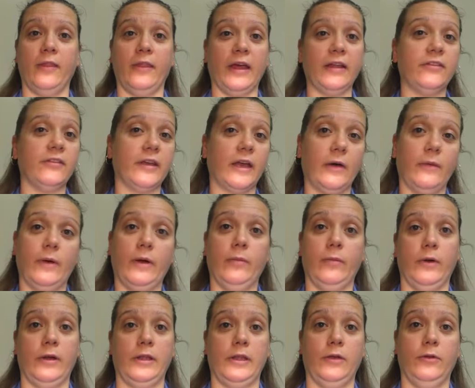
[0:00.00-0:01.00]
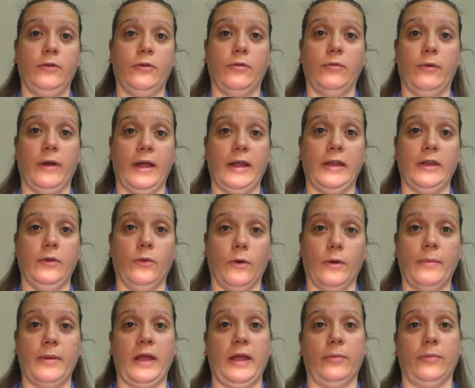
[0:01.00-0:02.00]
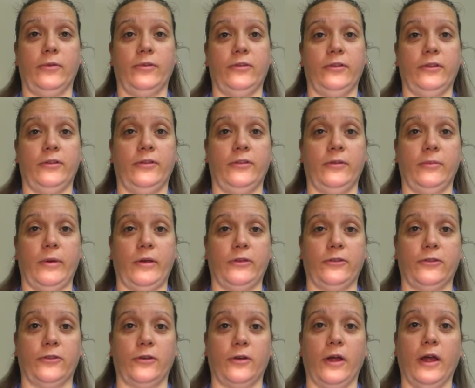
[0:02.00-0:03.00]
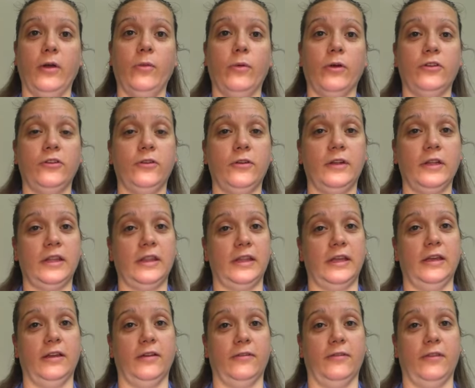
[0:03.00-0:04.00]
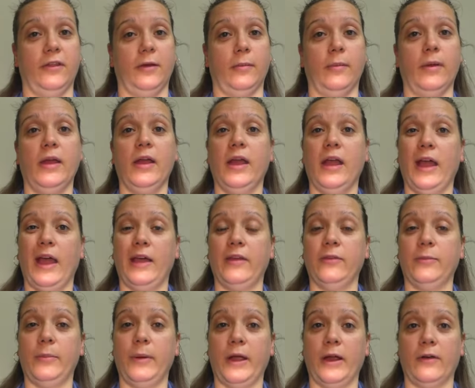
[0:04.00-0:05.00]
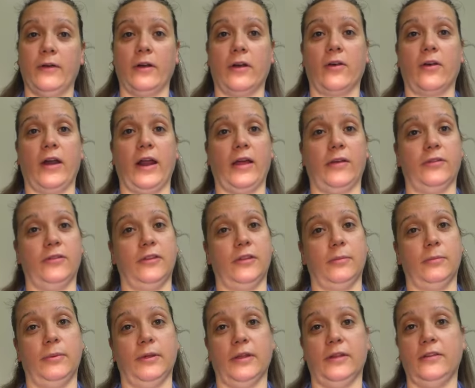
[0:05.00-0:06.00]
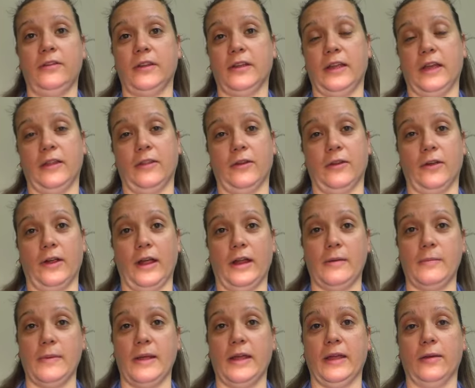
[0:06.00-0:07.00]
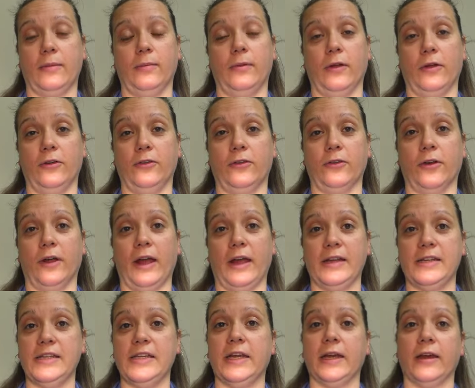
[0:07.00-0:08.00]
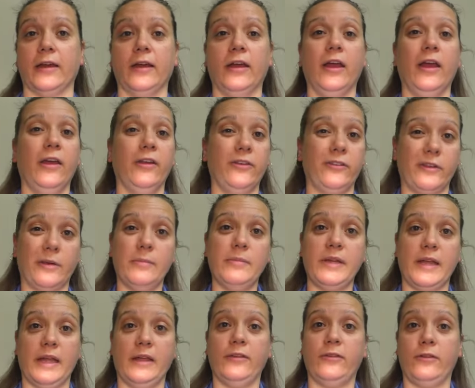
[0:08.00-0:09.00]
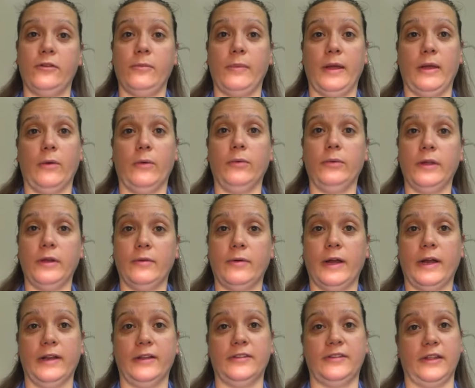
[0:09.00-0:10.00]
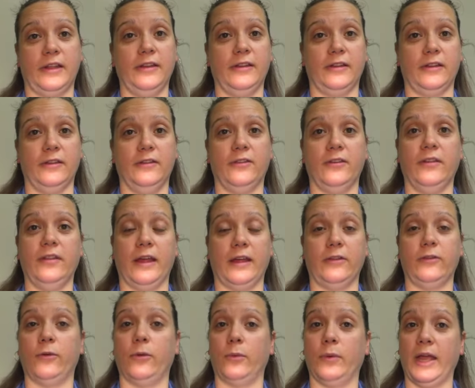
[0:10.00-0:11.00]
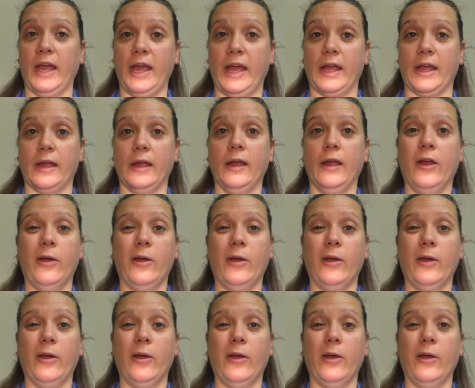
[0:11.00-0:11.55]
That's how I want you to write your papers this semester. I want you to think of them as paragraphs that build together and make a larger idea. Some days you may only write a sentence, and that's okay.